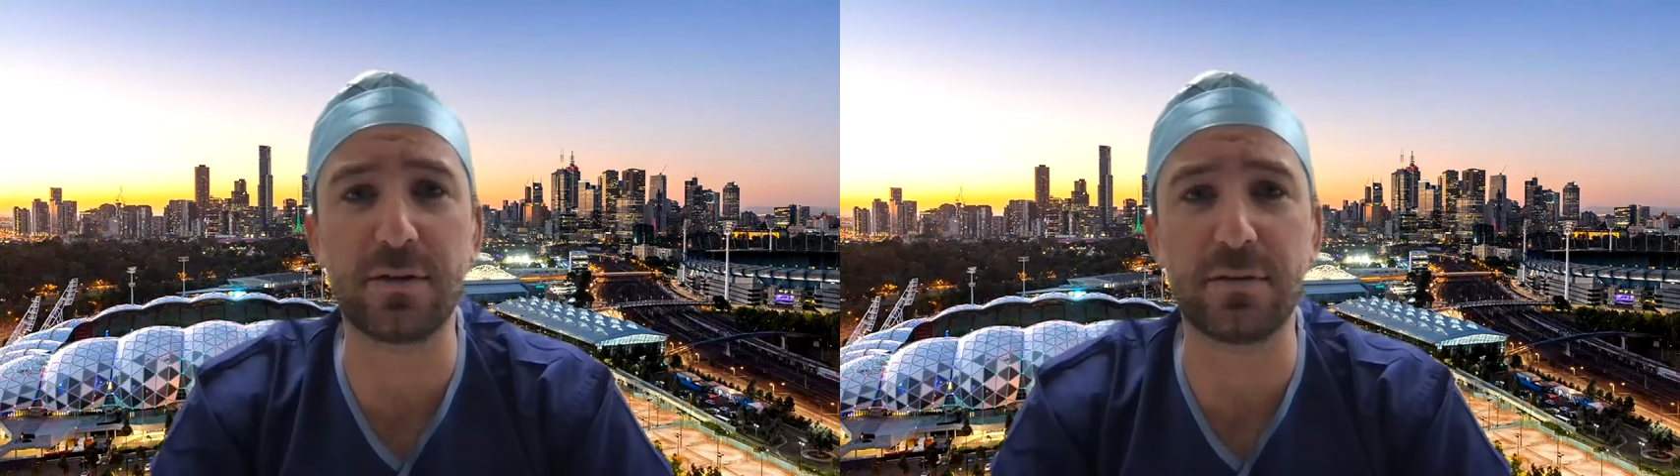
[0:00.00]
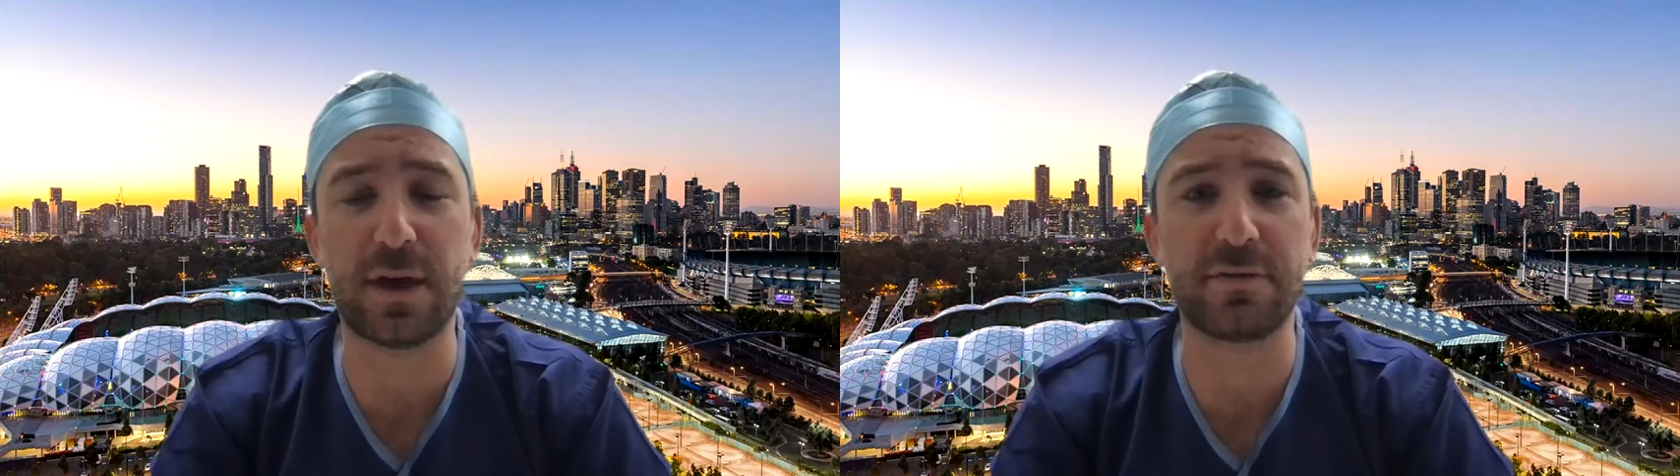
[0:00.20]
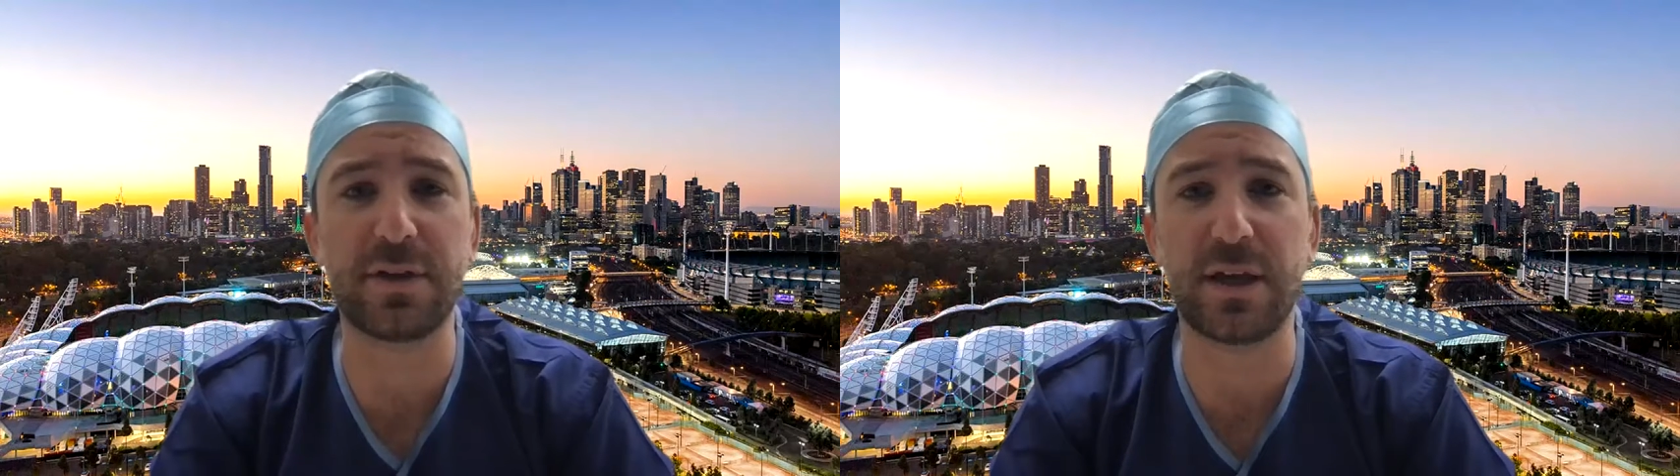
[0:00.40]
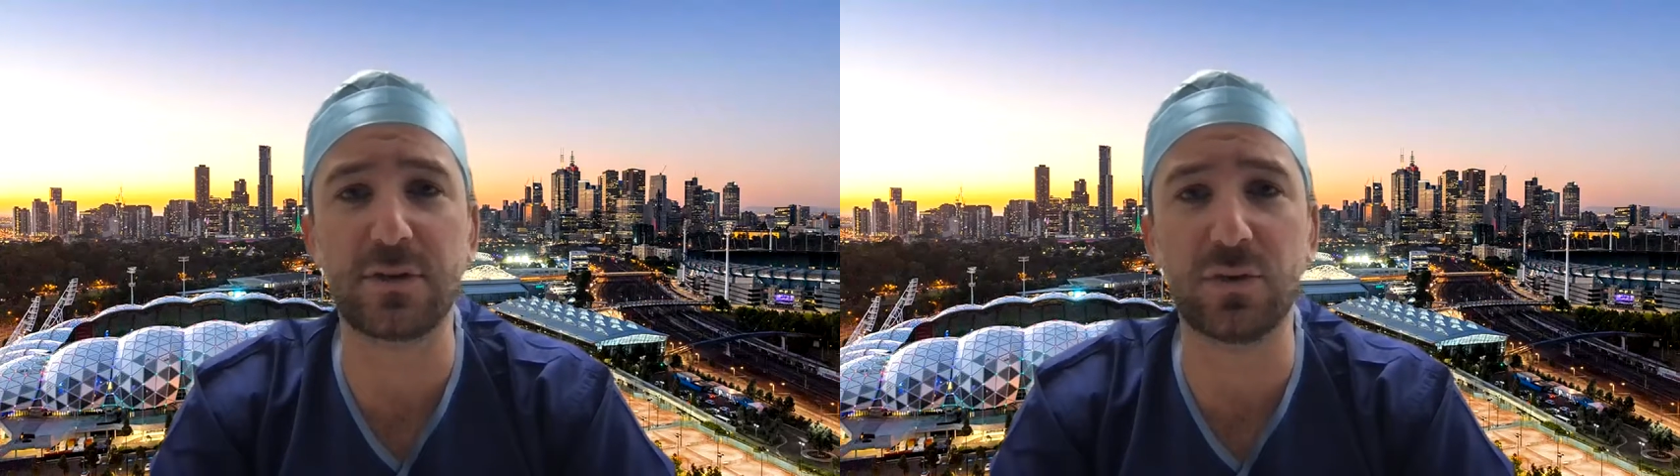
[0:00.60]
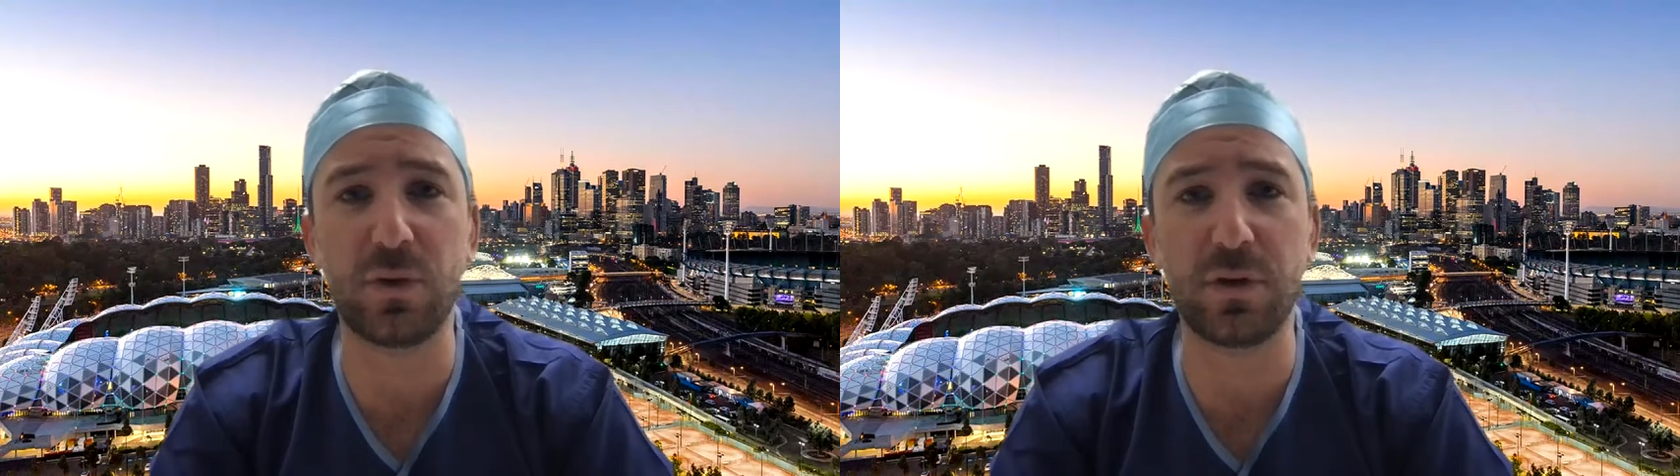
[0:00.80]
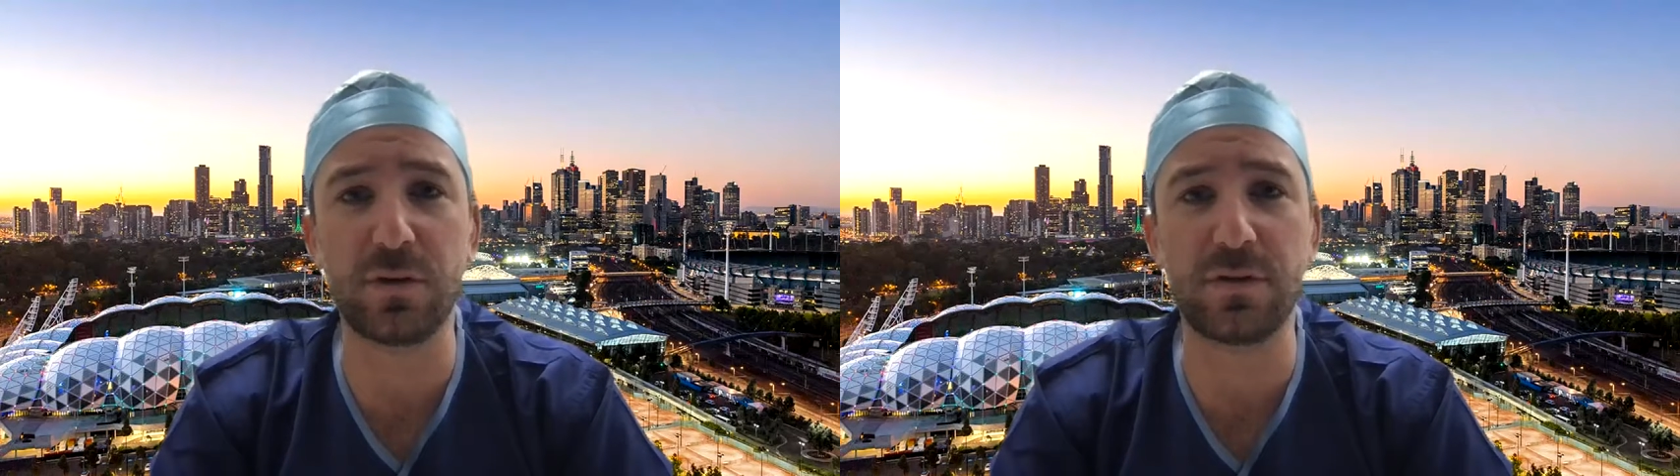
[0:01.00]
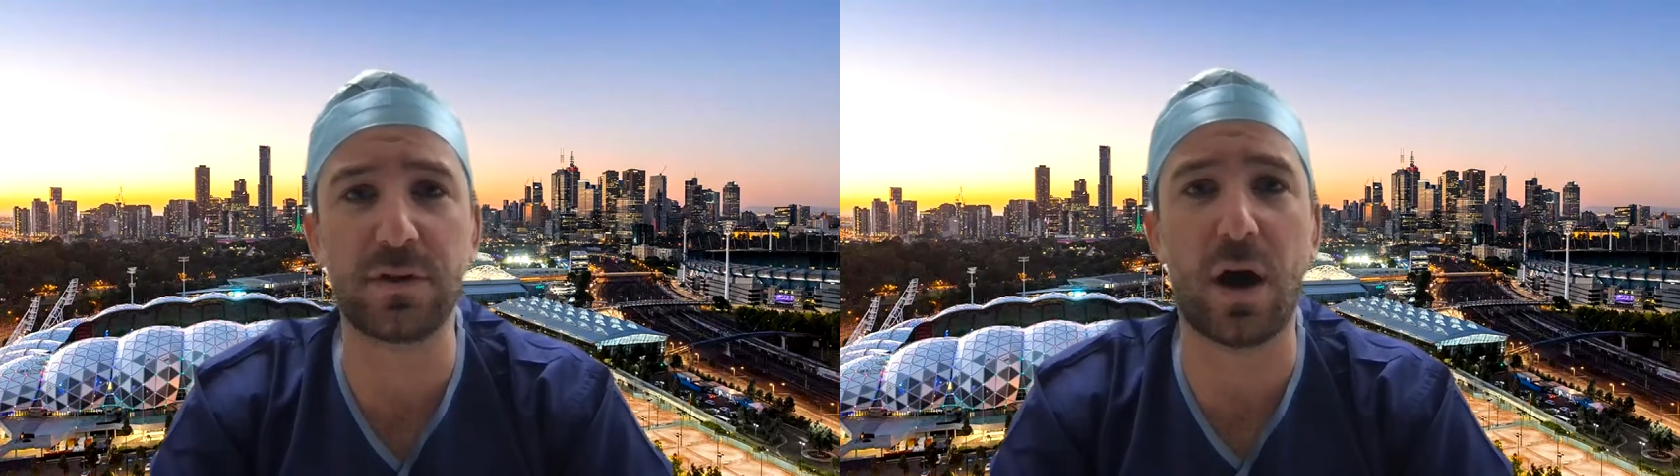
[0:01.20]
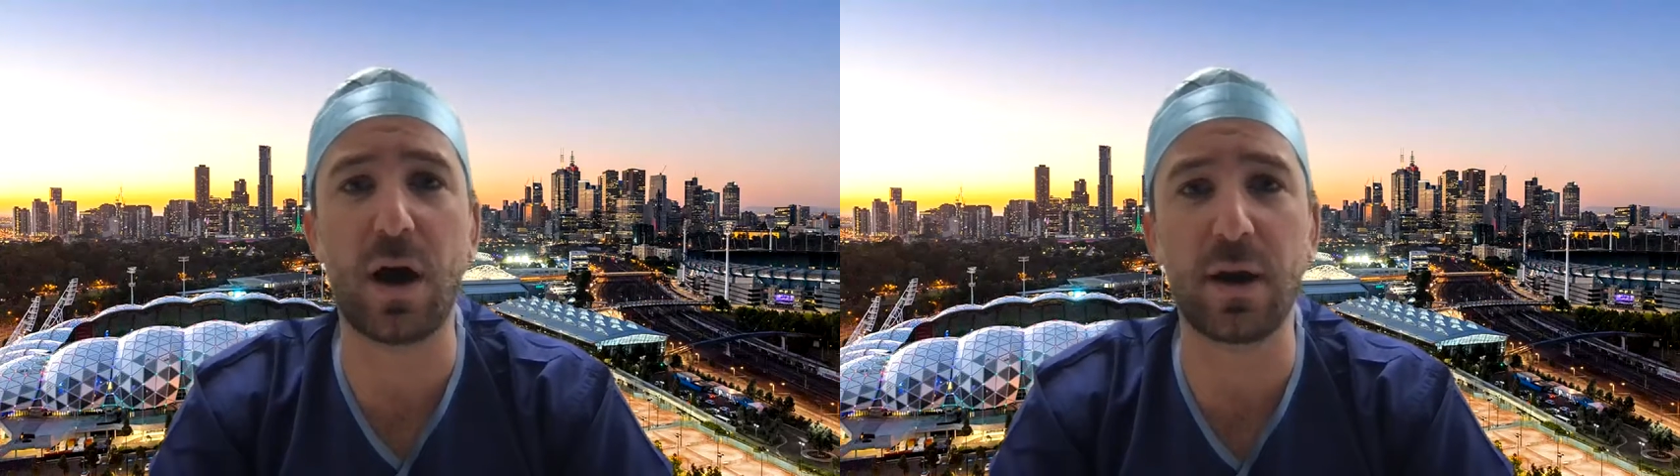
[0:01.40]
to have sex or the
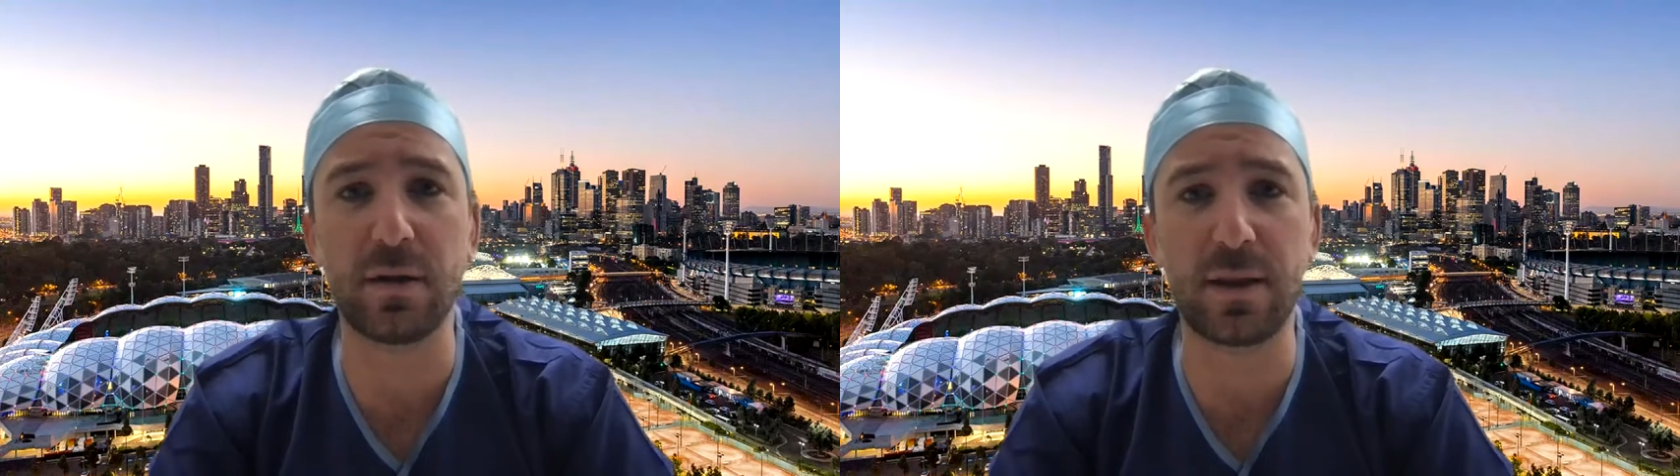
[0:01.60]
desire,